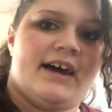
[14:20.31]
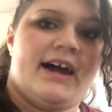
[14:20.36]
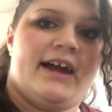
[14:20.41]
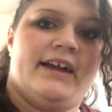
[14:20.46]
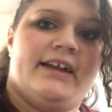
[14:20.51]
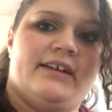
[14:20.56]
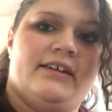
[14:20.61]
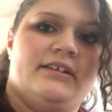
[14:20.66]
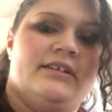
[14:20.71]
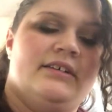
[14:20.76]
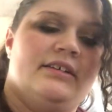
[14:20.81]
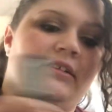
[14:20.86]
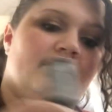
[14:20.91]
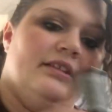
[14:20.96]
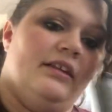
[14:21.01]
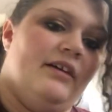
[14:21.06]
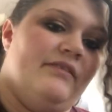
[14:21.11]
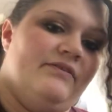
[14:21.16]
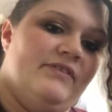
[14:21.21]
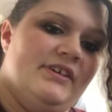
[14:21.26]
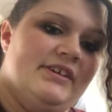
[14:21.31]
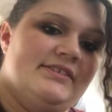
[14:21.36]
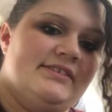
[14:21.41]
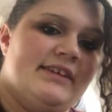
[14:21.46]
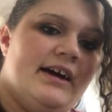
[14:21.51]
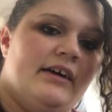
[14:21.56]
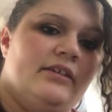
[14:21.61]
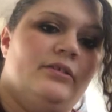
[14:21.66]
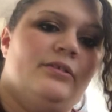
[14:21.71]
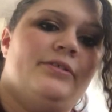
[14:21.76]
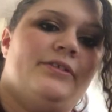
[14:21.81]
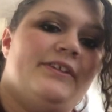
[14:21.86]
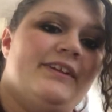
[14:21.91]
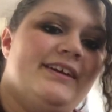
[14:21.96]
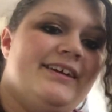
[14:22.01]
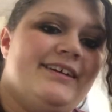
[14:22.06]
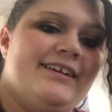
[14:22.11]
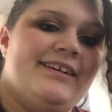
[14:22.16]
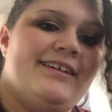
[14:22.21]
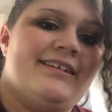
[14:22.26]
I love this. I don't
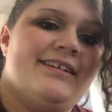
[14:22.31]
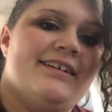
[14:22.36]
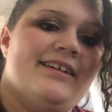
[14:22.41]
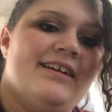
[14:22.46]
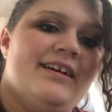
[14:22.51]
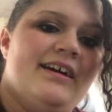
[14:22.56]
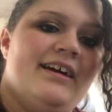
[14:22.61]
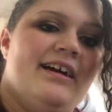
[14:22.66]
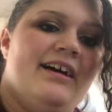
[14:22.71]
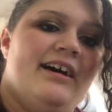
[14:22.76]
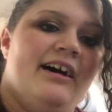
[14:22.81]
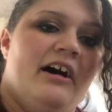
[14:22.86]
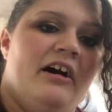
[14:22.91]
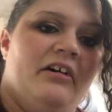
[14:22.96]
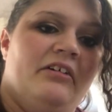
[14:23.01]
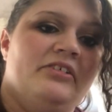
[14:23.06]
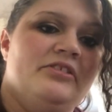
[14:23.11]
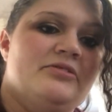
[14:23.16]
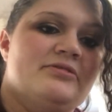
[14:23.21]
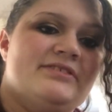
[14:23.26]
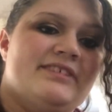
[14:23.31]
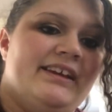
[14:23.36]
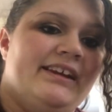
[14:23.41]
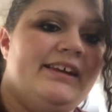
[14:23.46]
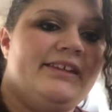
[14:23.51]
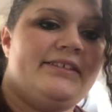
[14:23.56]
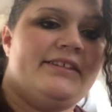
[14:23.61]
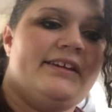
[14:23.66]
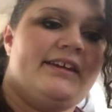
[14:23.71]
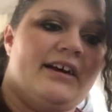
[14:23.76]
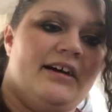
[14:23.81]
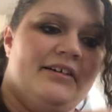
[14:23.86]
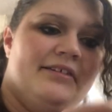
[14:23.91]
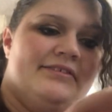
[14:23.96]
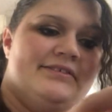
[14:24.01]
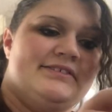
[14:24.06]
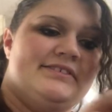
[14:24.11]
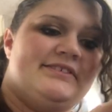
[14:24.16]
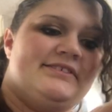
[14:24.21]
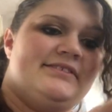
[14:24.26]
think I'll use anything
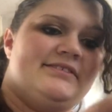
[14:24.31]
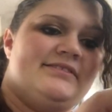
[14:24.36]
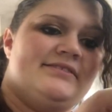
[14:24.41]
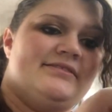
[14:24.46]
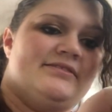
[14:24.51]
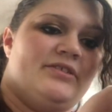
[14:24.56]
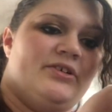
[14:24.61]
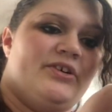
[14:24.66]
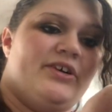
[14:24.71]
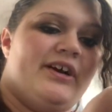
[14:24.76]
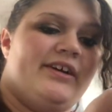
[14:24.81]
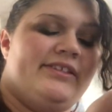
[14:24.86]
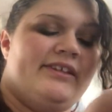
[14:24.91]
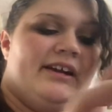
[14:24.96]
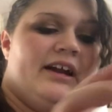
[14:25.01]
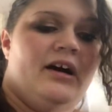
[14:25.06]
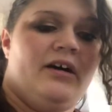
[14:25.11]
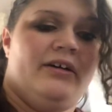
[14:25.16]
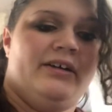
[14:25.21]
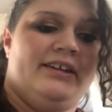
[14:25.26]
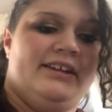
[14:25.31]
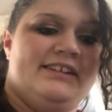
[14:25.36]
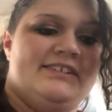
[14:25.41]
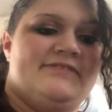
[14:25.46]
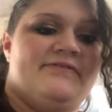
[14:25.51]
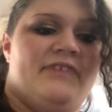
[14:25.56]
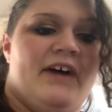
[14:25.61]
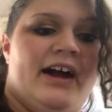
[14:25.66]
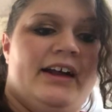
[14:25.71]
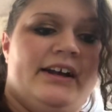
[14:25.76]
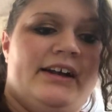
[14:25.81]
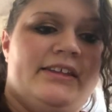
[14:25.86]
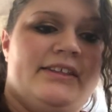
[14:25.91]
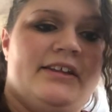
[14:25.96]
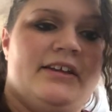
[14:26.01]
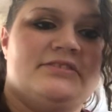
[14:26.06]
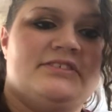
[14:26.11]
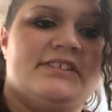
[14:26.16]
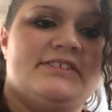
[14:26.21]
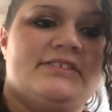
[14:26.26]
else, or that I'll at least find
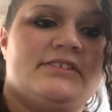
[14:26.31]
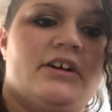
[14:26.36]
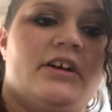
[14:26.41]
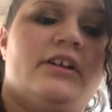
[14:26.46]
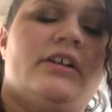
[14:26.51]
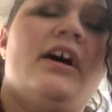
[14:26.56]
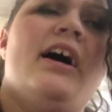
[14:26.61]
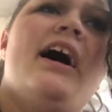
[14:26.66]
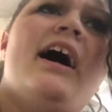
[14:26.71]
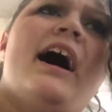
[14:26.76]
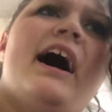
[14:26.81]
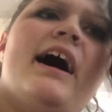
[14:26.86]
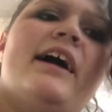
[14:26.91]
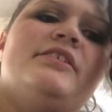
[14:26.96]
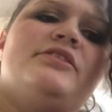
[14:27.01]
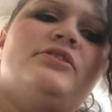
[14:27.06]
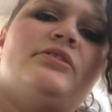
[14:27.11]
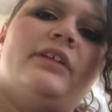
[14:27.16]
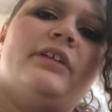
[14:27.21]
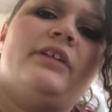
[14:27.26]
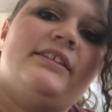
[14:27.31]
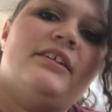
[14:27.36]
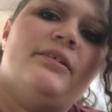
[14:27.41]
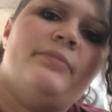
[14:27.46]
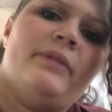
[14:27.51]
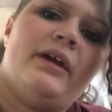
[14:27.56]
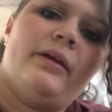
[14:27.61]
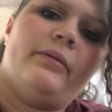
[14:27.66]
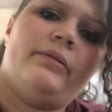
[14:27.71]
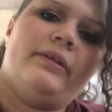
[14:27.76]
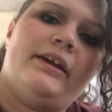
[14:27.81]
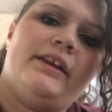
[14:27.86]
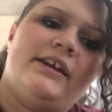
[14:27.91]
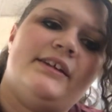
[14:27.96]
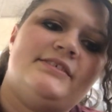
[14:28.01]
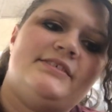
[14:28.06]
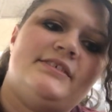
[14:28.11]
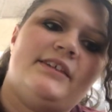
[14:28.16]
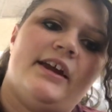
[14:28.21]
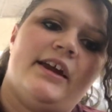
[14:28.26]
anything else that's good. I do like the Maybelline
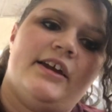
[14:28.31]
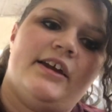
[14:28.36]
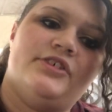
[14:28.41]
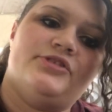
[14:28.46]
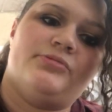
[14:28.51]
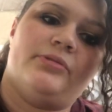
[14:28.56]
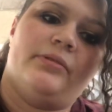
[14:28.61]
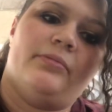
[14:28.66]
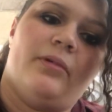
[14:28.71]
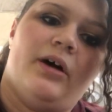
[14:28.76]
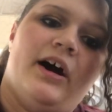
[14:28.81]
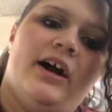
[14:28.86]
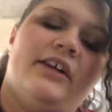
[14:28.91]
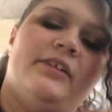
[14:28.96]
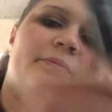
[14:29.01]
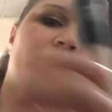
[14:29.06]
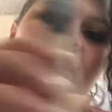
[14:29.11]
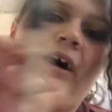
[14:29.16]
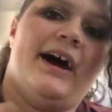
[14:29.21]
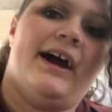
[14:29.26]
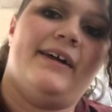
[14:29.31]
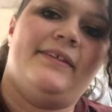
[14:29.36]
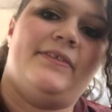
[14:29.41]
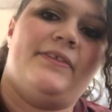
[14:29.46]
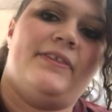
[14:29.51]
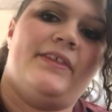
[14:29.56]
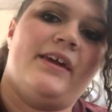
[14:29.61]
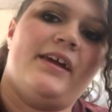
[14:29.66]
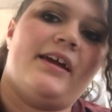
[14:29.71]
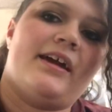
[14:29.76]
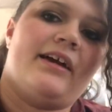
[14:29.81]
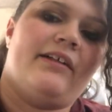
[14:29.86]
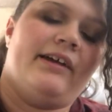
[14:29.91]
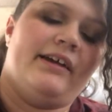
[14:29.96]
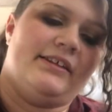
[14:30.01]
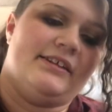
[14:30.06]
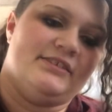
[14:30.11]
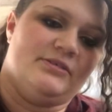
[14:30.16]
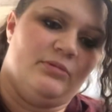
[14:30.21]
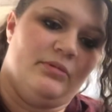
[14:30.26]
Instant Age Rewind, but I think I
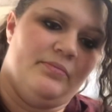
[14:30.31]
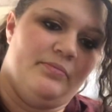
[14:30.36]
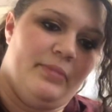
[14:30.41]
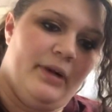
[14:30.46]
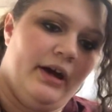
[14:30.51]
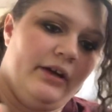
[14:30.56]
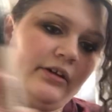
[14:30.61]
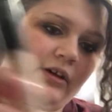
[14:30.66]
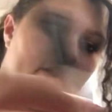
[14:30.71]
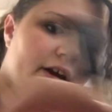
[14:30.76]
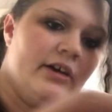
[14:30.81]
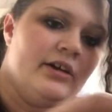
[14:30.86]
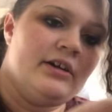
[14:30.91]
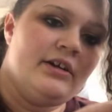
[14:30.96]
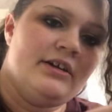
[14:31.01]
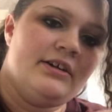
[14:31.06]
like this one better.